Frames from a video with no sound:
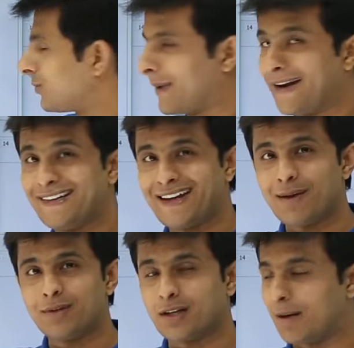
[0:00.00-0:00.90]
my
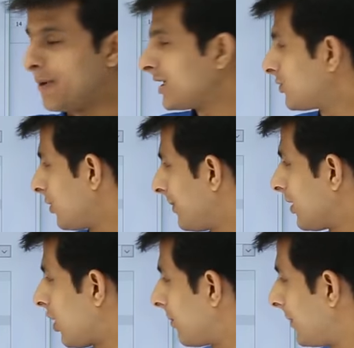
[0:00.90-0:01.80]
tab the commands will be
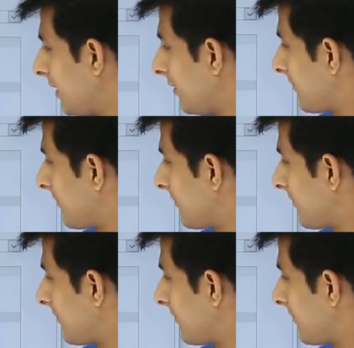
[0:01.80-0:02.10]
copy